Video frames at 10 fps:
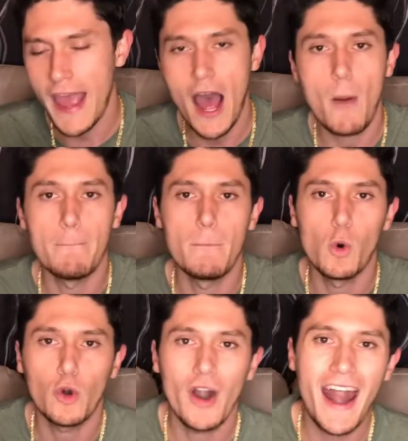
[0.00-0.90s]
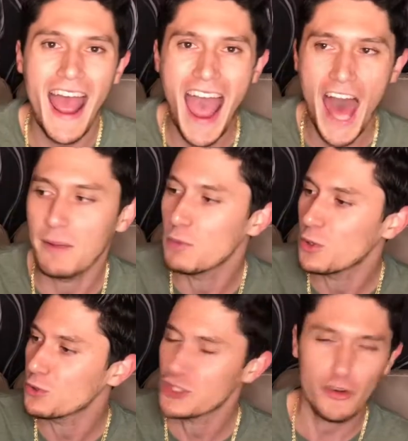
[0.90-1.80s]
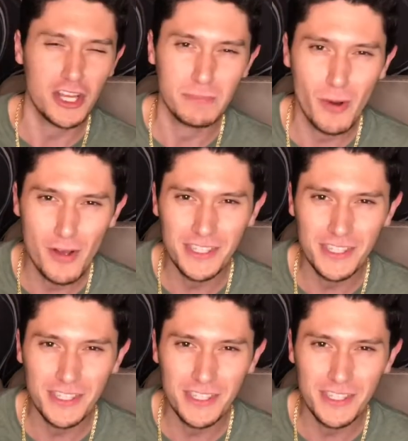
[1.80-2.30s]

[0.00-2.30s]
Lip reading: out more animal stress balls,